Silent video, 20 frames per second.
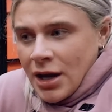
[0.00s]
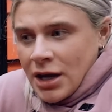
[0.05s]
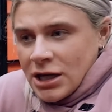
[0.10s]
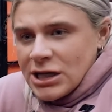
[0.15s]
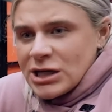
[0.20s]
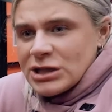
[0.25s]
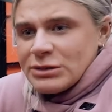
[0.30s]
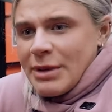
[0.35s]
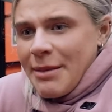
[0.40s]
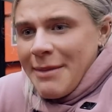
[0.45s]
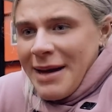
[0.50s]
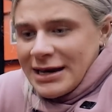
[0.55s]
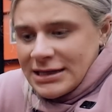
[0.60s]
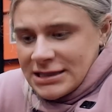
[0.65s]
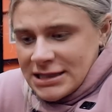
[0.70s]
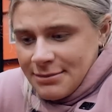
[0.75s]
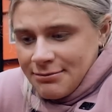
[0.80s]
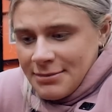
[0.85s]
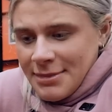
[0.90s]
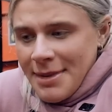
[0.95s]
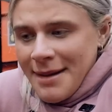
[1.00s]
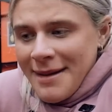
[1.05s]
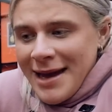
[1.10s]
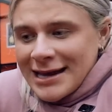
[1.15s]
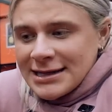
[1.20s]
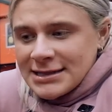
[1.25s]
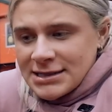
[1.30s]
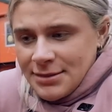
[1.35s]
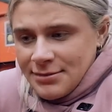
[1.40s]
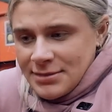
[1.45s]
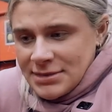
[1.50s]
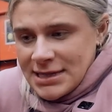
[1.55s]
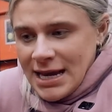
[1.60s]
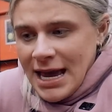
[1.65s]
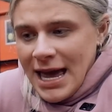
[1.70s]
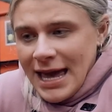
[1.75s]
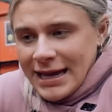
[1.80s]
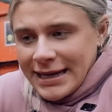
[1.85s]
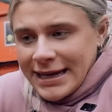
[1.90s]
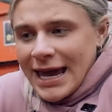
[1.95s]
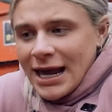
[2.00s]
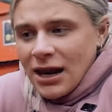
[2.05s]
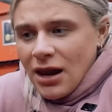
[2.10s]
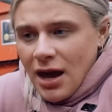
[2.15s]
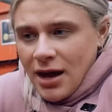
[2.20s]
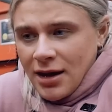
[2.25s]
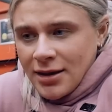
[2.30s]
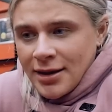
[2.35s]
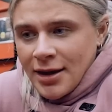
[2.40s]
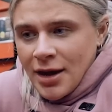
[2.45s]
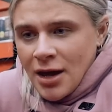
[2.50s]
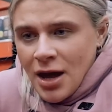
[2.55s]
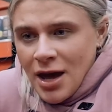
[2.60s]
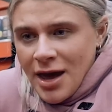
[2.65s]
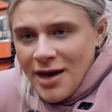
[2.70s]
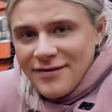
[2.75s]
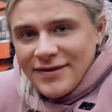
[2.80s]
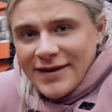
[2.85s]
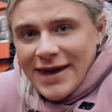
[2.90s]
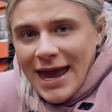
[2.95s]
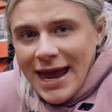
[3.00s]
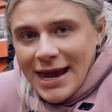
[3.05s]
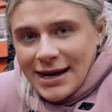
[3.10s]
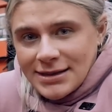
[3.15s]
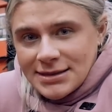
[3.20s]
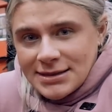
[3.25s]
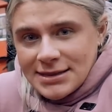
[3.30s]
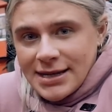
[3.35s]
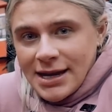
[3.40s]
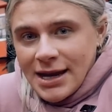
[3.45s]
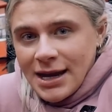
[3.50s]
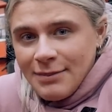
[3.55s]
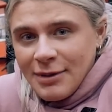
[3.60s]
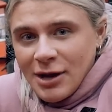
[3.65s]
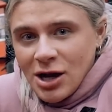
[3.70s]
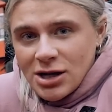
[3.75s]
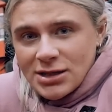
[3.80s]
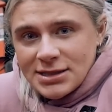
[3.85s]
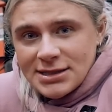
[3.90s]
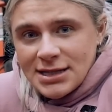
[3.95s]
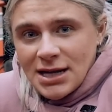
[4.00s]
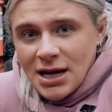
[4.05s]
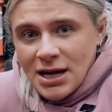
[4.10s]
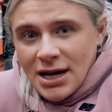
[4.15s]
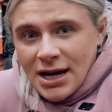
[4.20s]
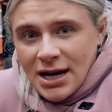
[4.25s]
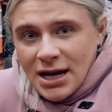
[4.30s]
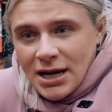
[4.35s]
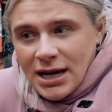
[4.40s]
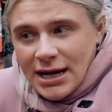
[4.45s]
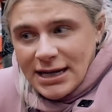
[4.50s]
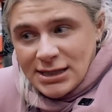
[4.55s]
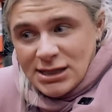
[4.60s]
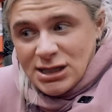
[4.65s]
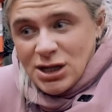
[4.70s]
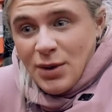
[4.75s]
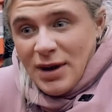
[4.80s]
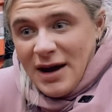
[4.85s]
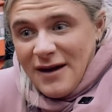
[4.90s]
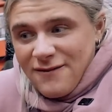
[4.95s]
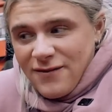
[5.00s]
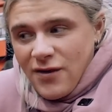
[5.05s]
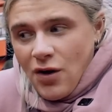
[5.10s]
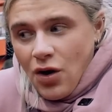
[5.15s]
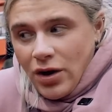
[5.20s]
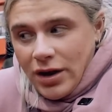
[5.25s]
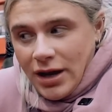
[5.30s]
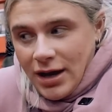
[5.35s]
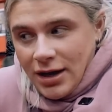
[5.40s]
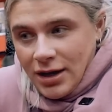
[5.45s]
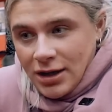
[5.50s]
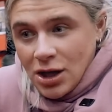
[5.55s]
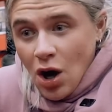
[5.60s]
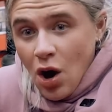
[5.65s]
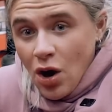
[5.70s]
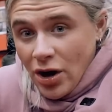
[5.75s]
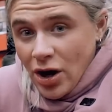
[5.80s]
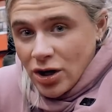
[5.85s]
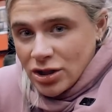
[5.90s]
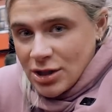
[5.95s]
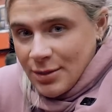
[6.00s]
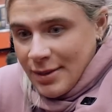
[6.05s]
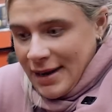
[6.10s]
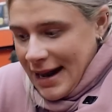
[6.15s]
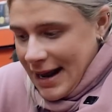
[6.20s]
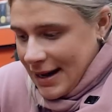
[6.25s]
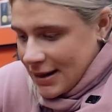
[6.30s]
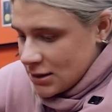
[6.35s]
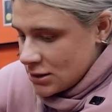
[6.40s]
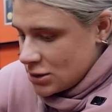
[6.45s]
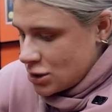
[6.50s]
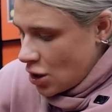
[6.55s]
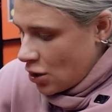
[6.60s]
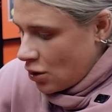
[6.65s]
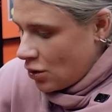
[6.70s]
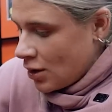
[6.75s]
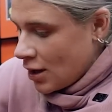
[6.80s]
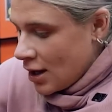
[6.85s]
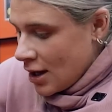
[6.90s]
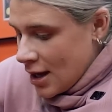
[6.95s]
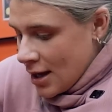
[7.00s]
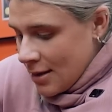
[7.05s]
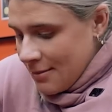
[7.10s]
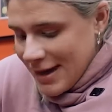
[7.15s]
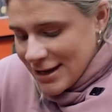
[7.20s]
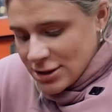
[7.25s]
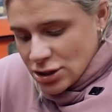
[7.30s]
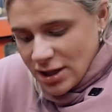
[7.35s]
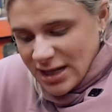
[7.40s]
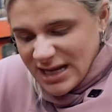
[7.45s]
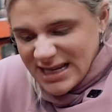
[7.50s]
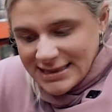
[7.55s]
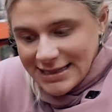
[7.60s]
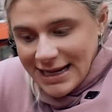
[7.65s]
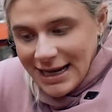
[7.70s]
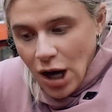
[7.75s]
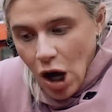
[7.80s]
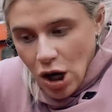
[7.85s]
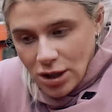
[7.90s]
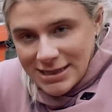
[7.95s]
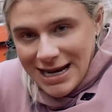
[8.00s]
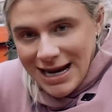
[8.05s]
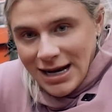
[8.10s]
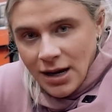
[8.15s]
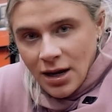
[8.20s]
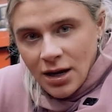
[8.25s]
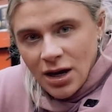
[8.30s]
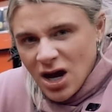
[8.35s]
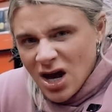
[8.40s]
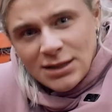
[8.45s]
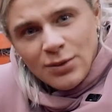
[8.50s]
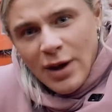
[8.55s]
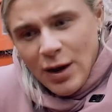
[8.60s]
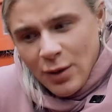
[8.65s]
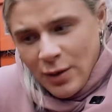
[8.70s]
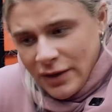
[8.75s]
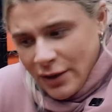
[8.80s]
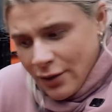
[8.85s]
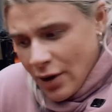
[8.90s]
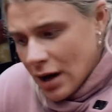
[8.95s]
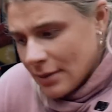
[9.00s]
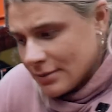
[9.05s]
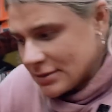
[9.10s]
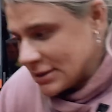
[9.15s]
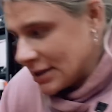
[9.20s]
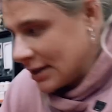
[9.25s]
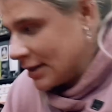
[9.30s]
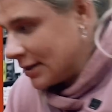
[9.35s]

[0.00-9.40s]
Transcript: use momentum. Momentum's a killer of gains because it's doing it for you. You're not doing it. So make sure that you stay locked in, get to work with your arms.